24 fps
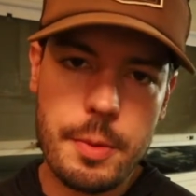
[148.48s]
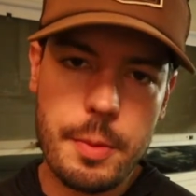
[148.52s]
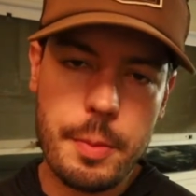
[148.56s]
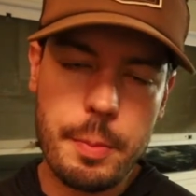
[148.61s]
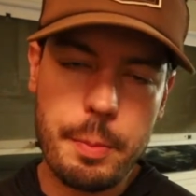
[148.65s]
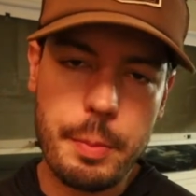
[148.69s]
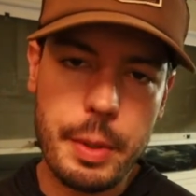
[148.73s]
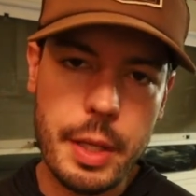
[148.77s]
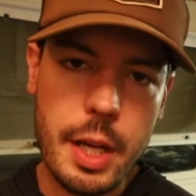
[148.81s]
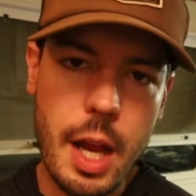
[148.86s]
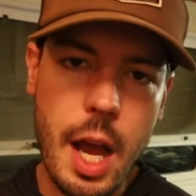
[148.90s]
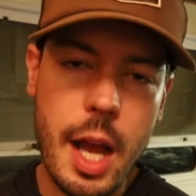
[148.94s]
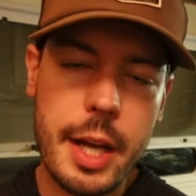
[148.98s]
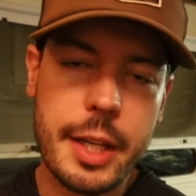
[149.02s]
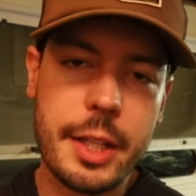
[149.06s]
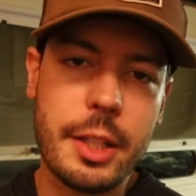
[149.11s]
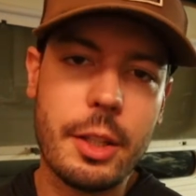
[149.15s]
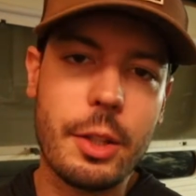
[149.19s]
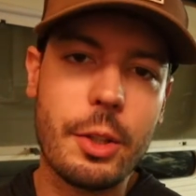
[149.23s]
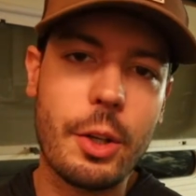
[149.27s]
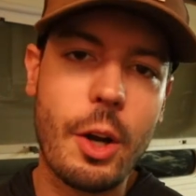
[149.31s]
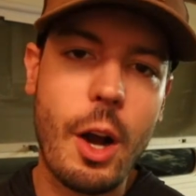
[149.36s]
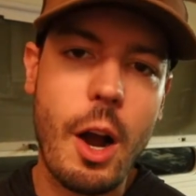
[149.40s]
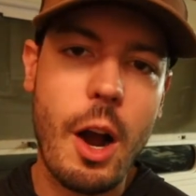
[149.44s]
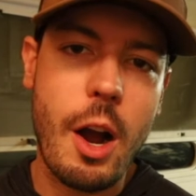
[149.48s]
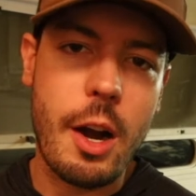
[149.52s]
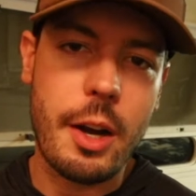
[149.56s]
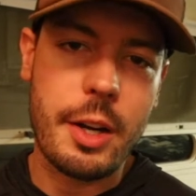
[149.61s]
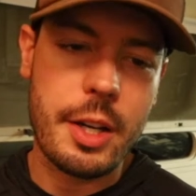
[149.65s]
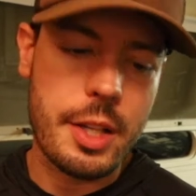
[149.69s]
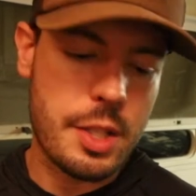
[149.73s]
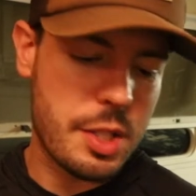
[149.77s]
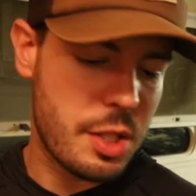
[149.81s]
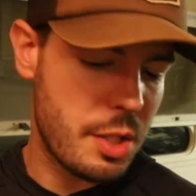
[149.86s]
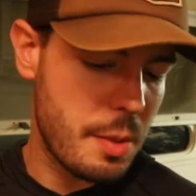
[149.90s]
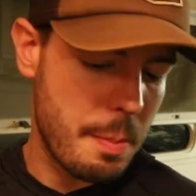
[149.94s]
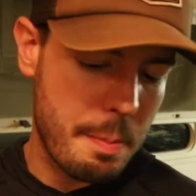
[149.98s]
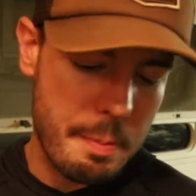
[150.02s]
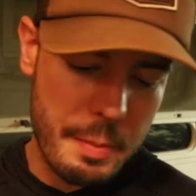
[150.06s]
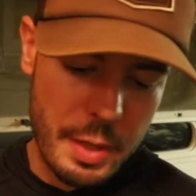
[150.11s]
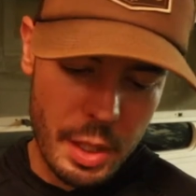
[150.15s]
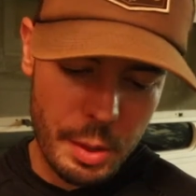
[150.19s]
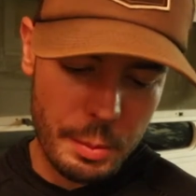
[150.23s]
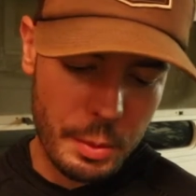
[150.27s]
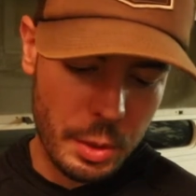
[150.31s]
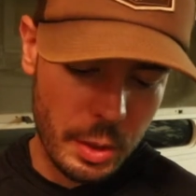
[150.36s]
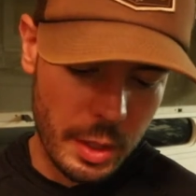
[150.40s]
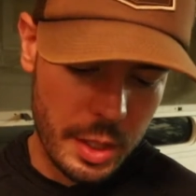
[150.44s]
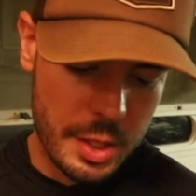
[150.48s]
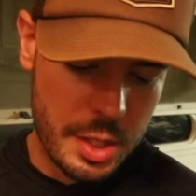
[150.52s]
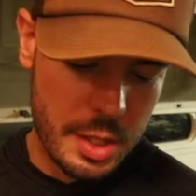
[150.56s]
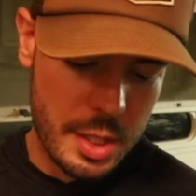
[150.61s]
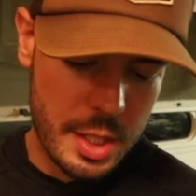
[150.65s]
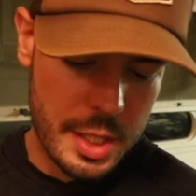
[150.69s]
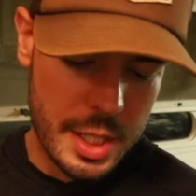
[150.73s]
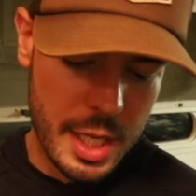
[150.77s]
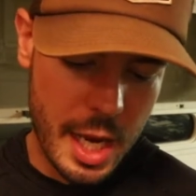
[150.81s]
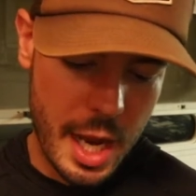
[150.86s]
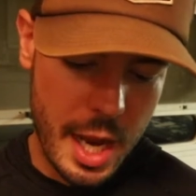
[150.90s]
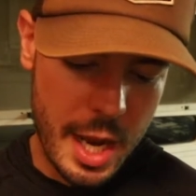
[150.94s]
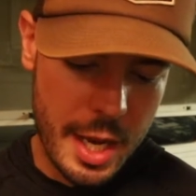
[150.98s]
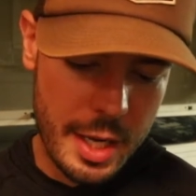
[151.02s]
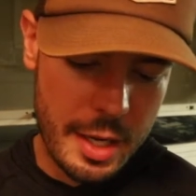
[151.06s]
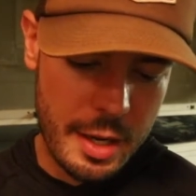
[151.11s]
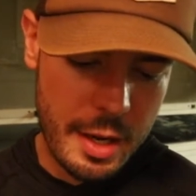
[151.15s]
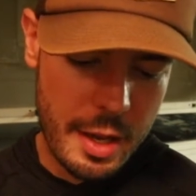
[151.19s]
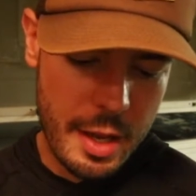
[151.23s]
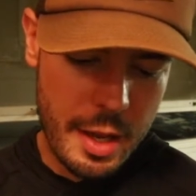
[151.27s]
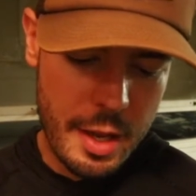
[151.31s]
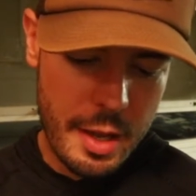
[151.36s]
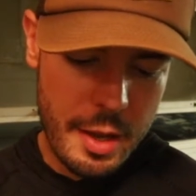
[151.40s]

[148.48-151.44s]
binocular harness. It's a minimalist design.